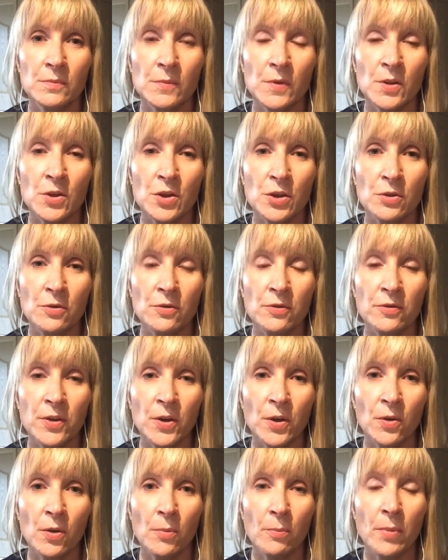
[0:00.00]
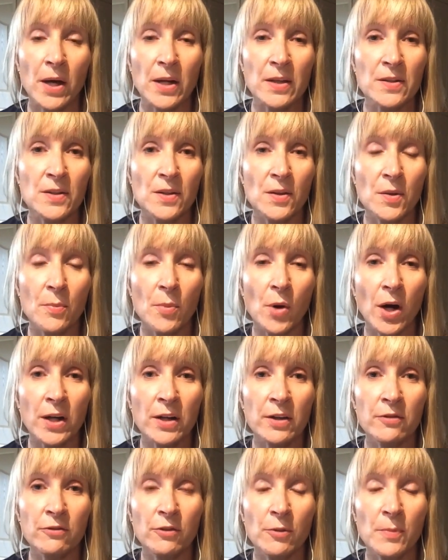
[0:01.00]
Do you feel a buzz of the
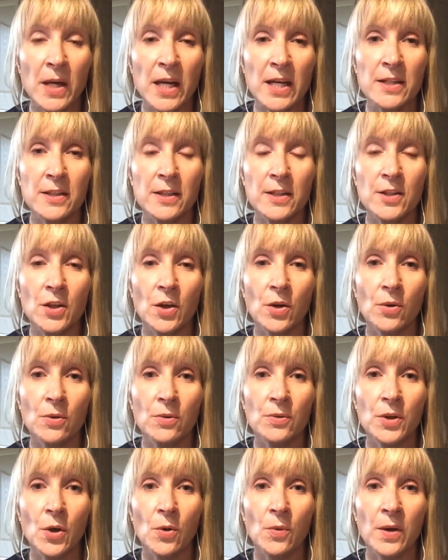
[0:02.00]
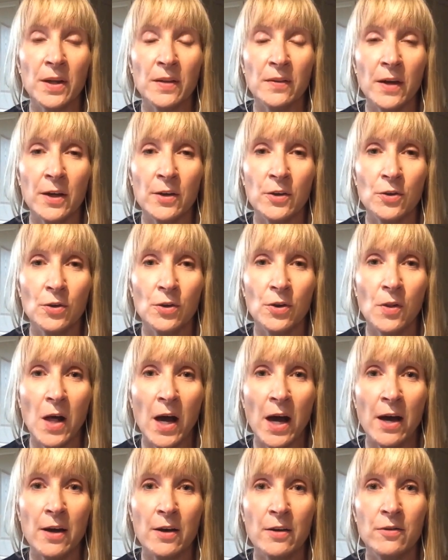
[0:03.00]
body from head to toe, knowing that you're
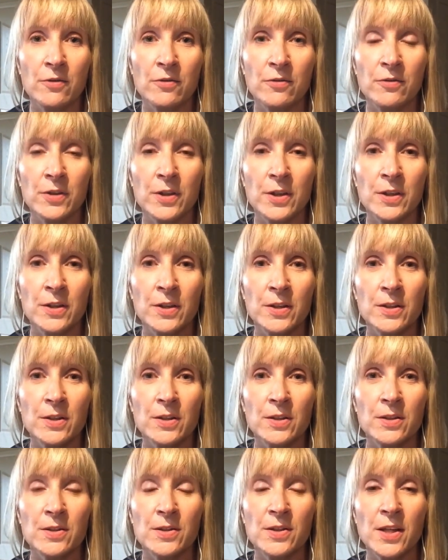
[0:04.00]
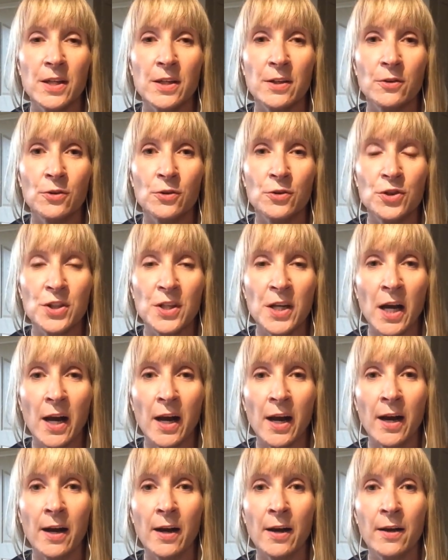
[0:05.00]
alive? Is the energy
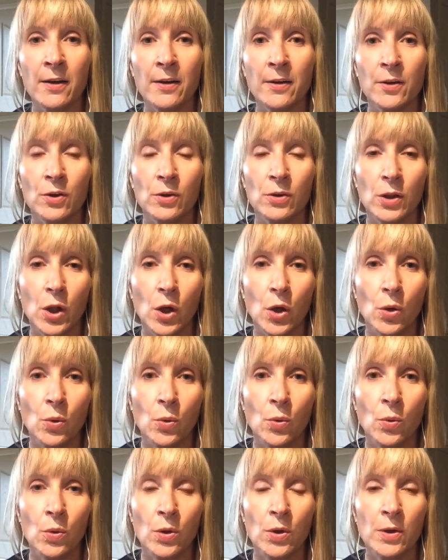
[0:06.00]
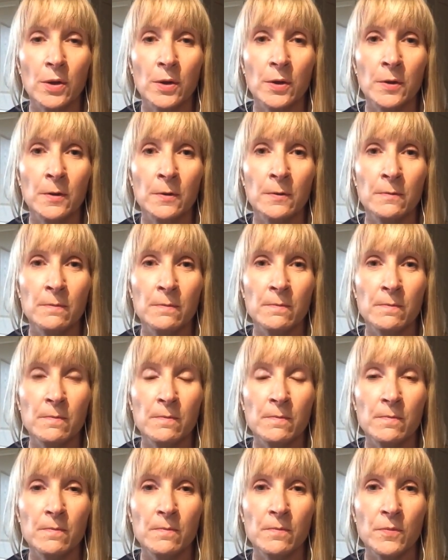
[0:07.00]
high or low?
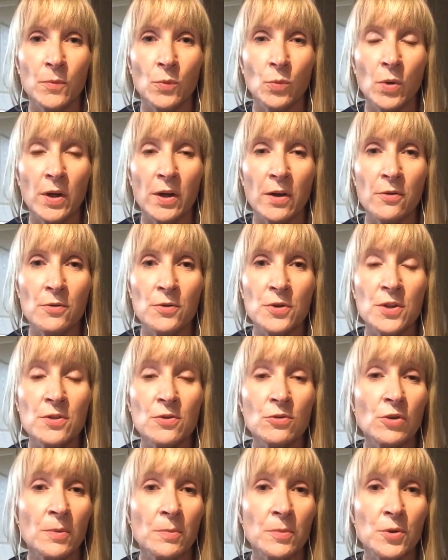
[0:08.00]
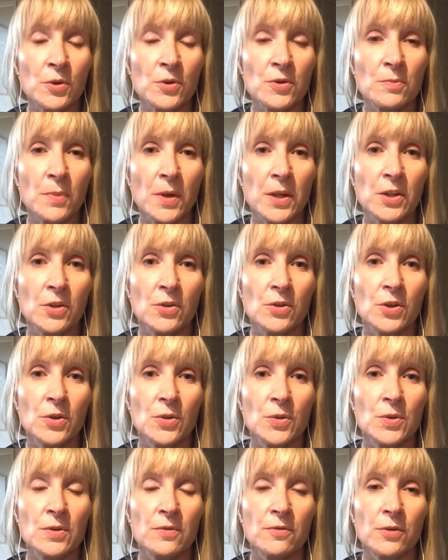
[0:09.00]
What other descriptors might you
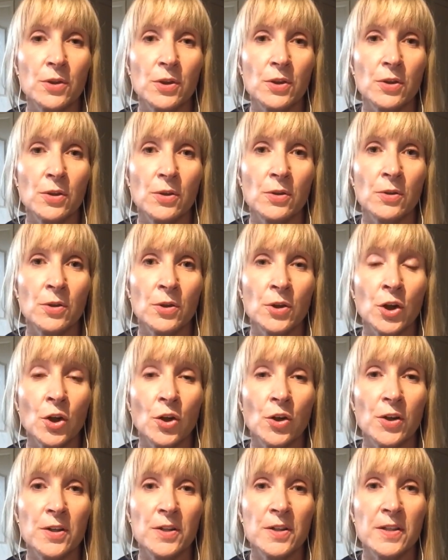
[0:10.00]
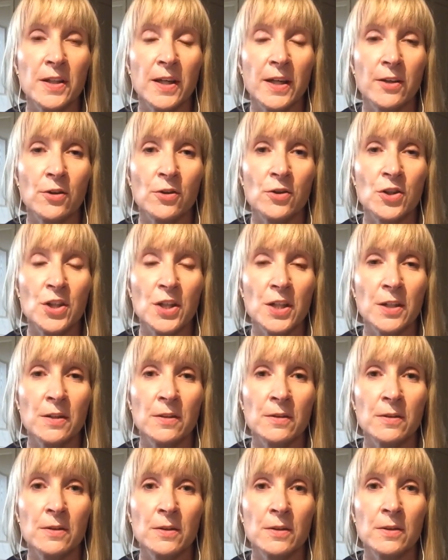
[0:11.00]
use for your current energy?
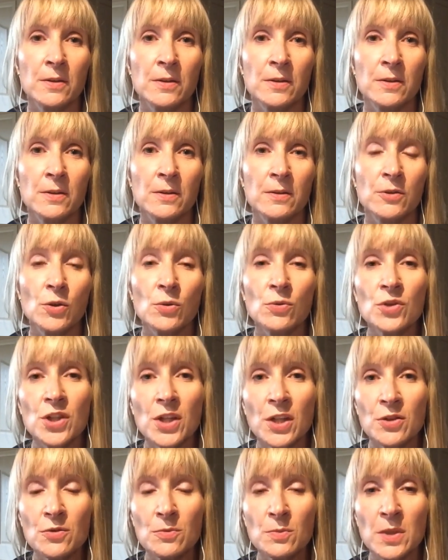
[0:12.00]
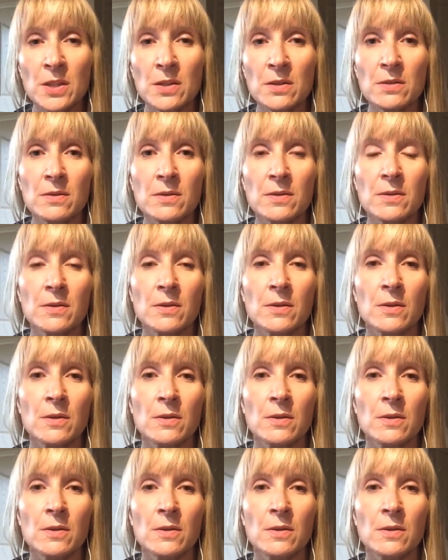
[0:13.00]
No judgments,